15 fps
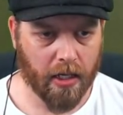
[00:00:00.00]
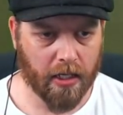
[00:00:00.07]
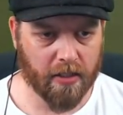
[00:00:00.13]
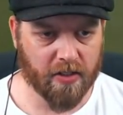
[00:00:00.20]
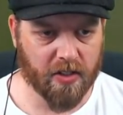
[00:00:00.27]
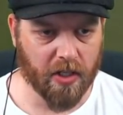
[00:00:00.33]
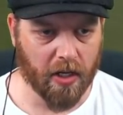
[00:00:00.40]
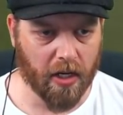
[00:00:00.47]

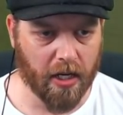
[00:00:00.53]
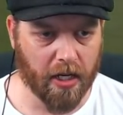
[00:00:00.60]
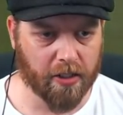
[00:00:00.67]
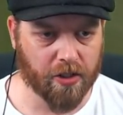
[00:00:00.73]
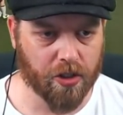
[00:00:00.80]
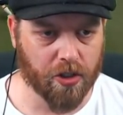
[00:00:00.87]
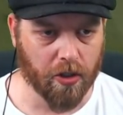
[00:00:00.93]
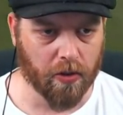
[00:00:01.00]

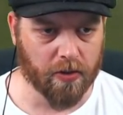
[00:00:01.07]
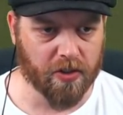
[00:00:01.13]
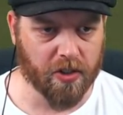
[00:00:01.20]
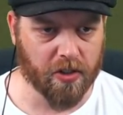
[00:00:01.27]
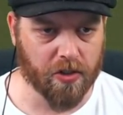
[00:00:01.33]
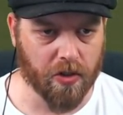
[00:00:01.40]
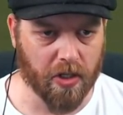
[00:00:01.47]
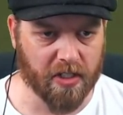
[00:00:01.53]
Inside, Schultz
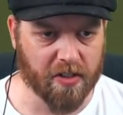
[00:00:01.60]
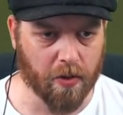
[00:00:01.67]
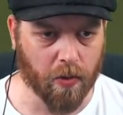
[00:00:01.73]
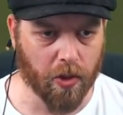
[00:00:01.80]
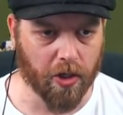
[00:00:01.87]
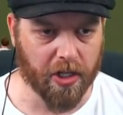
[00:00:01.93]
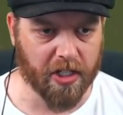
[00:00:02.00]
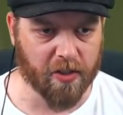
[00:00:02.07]
just tries to
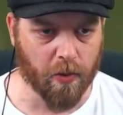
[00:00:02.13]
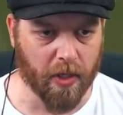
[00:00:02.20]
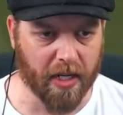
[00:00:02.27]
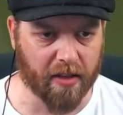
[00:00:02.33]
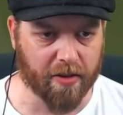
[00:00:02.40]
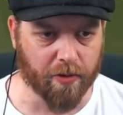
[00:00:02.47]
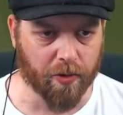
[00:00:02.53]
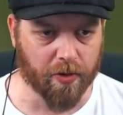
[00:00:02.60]
work his
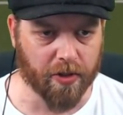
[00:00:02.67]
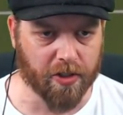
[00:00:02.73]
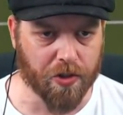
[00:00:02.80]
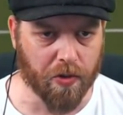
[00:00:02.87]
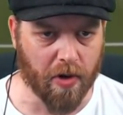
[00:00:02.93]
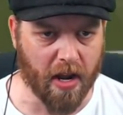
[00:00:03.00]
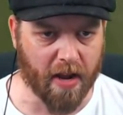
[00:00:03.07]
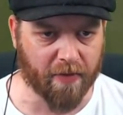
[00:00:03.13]
way through the
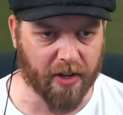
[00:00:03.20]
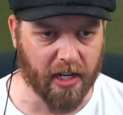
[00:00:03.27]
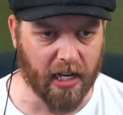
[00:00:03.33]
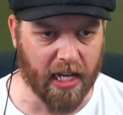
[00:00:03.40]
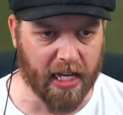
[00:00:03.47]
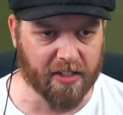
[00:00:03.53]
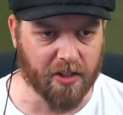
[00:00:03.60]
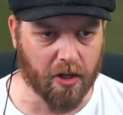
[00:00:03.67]
traffic,
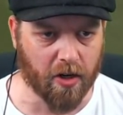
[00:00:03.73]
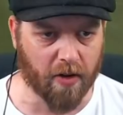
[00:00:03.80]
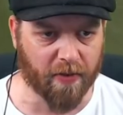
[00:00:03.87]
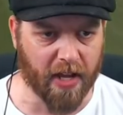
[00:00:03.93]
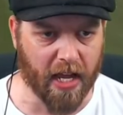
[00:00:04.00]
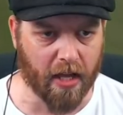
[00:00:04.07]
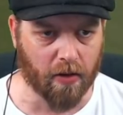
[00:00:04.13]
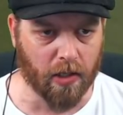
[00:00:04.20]
lays it
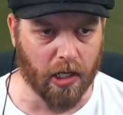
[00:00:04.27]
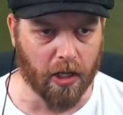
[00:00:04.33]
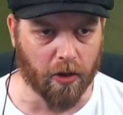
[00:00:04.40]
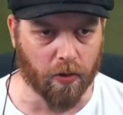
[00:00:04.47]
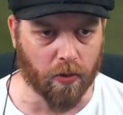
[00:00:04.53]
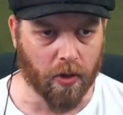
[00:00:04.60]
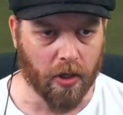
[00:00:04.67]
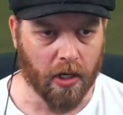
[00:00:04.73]
off. Al
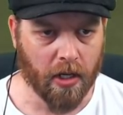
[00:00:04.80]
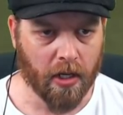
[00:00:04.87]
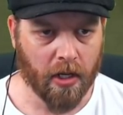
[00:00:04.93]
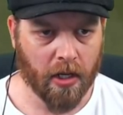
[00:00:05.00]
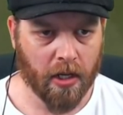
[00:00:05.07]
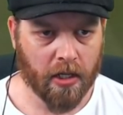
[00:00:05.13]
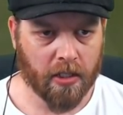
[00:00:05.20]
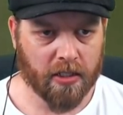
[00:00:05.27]
Low
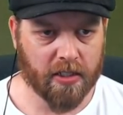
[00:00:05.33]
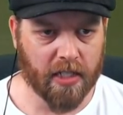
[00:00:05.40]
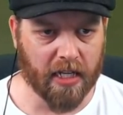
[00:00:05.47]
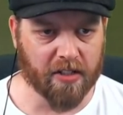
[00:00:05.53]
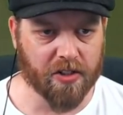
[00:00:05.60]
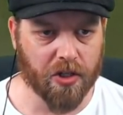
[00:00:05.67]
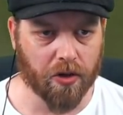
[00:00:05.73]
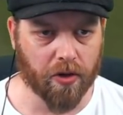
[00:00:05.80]

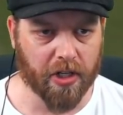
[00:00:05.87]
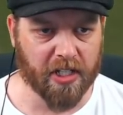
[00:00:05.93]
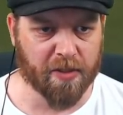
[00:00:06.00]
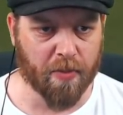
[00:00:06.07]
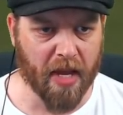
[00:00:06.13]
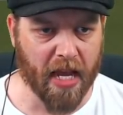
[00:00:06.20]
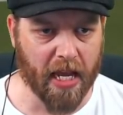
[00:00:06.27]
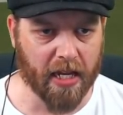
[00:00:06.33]
does turn
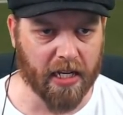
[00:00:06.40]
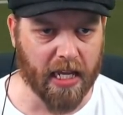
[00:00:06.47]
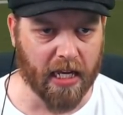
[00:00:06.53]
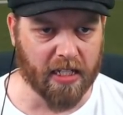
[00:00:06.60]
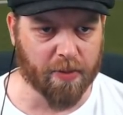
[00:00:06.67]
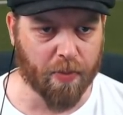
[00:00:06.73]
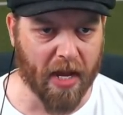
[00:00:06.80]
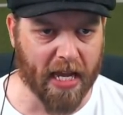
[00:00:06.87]
his man,
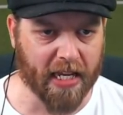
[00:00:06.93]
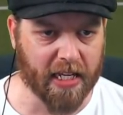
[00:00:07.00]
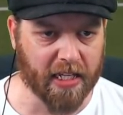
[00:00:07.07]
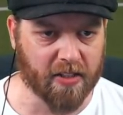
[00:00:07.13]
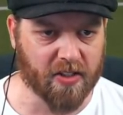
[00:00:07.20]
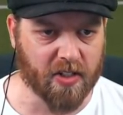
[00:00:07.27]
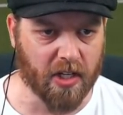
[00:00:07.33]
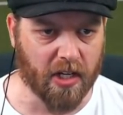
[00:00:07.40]
cuts back
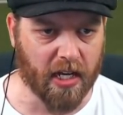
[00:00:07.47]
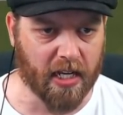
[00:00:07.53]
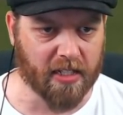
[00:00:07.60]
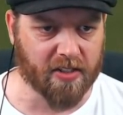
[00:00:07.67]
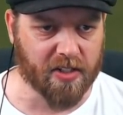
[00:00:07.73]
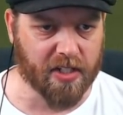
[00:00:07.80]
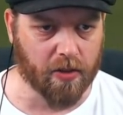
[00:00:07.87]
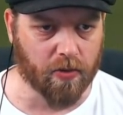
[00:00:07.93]

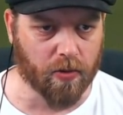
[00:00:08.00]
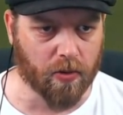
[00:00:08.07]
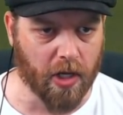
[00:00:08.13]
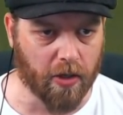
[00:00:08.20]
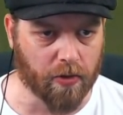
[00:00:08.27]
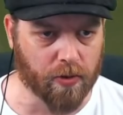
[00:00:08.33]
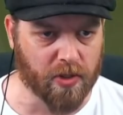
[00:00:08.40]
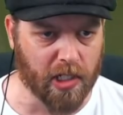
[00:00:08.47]
inside, still
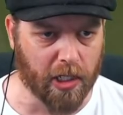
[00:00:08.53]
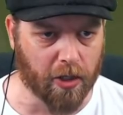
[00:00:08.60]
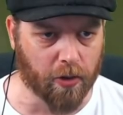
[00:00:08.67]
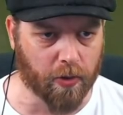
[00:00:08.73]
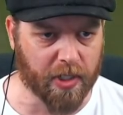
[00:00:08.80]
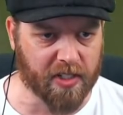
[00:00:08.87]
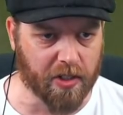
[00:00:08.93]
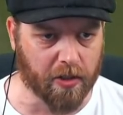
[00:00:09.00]
goes
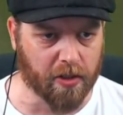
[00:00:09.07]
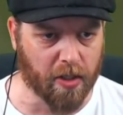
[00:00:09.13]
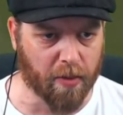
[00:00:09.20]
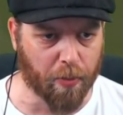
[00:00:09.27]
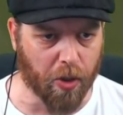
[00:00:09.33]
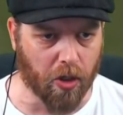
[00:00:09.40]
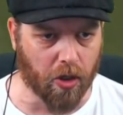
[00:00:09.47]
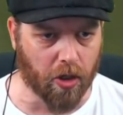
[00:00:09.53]
low. He's on the
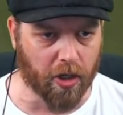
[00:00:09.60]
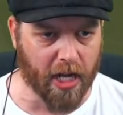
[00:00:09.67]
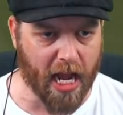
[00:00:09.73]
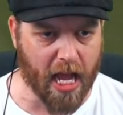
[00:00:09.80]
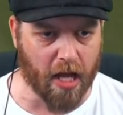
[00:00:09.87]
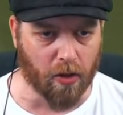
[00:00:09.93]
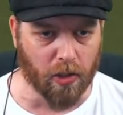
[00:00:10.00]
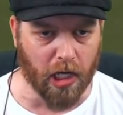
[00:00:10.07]
board.
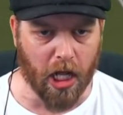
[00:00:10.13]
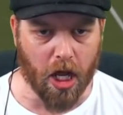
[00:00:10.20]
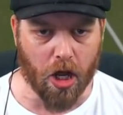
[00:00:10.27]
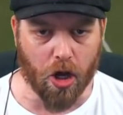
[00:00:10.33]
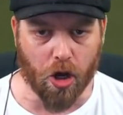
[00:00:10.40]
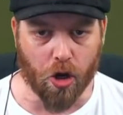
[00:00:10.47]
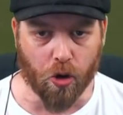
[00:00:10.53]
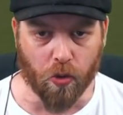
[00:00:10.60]
Al
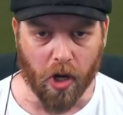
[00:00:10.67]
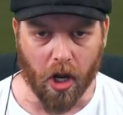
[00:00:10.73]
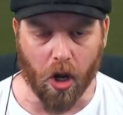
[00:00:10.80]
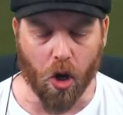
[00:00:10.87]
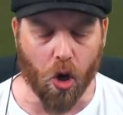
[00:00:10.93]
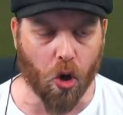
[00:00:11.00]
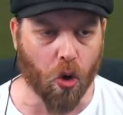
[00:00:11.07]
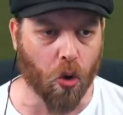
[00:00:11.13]
Low!
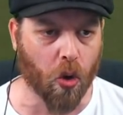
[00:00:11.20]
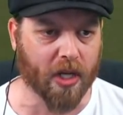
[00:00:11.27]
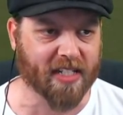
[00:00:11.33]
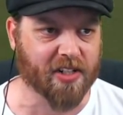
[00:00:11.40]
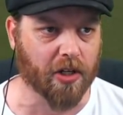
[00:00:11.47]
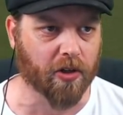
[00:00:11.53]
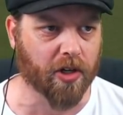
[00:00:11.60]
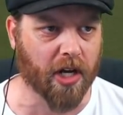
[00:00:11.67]
Oh,
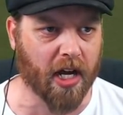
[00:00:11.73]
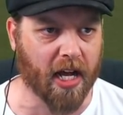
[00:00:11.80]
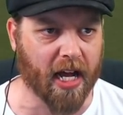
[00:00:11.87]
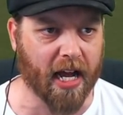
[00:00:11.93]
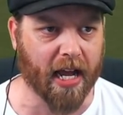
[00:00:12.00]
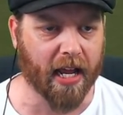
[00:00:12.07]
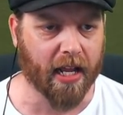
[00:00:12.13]
he's gone high.